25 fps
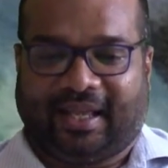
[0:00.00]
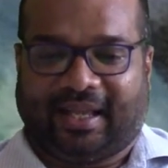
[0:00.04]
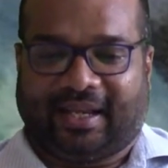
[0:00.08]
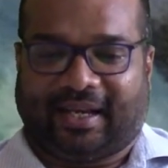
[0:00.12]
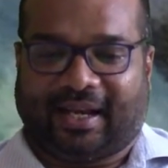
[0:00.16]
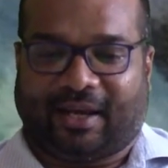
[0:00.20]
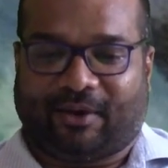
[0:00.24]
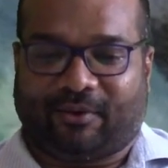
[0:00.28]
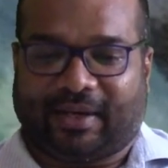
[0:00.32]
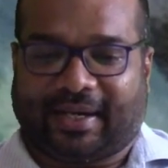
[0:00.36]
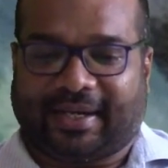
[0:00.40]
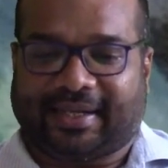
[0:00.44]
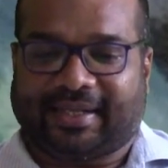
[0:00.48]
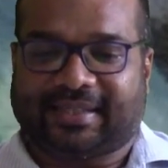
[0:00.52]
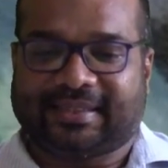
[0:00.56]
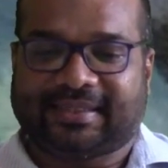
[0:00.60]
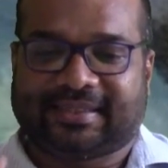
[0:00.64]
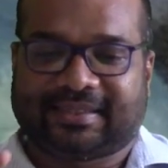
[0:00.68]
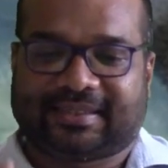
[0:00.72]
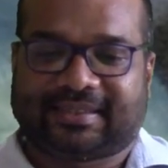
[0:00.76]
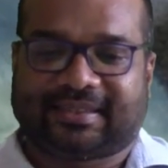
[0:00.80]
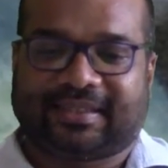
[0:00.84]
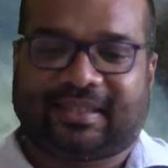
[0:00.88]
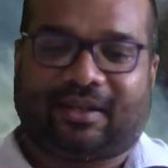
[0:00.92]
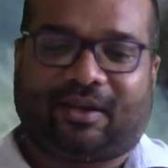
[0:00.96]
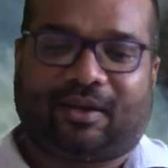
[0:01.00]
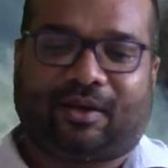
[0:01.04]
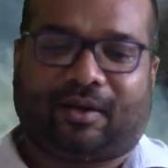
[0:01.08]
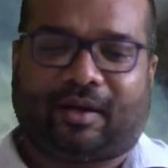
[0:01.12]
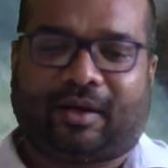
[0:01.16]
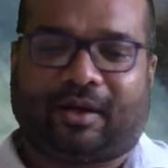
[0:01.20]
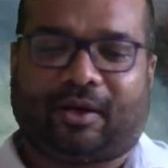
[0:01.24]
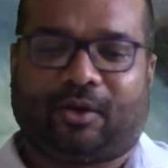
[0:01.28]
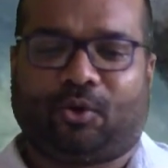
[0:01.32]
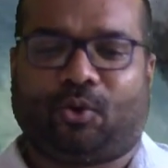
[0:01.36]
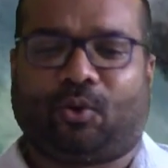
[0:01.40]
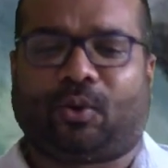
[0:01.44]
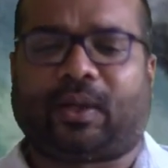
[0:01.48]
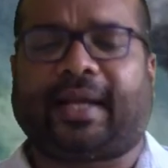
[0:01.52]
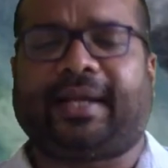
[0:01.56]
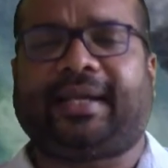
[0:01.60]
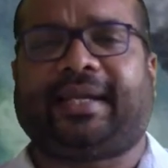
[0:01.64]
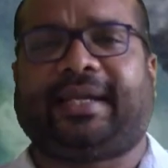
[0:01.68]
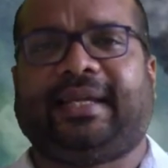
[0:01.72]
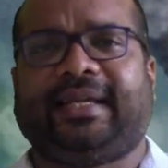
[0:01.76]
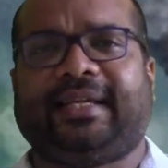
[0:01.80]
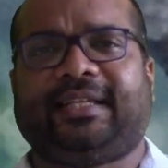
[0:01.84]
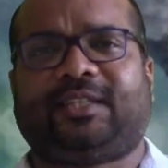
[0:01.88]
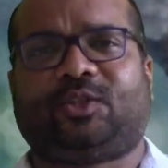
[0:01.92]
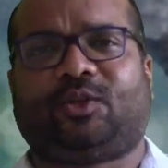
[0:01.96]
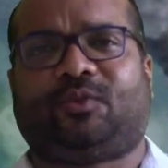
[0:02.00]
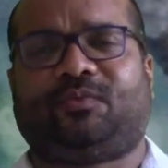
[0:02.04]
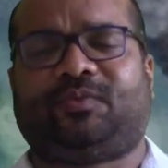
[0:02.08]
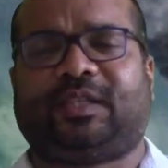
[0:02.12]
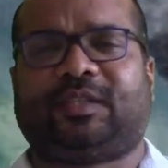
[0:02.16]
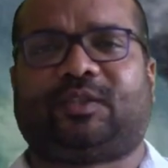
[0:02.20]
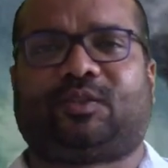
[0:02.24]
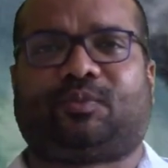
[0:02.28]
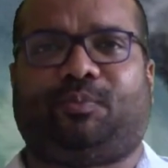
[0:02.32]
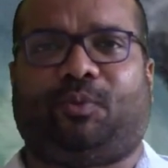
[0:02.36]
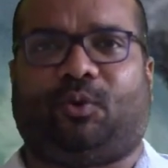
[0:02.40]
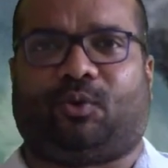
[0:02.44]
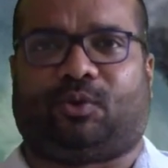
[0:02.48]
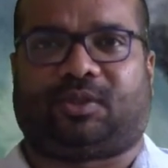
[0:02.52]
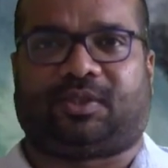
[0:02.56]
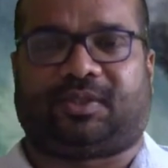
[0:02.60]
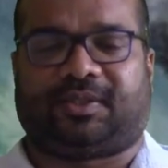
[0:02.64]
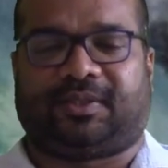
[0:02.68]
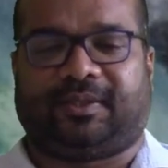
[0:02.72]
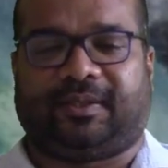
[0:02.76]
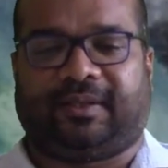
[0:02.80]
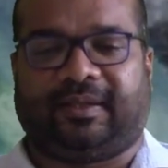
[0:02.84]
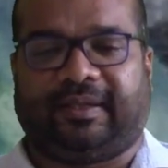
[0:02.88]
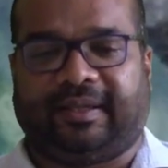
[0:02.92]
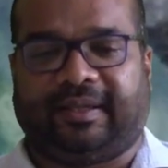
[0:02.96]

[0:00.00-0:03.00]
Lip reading: Now let us look at each of these books.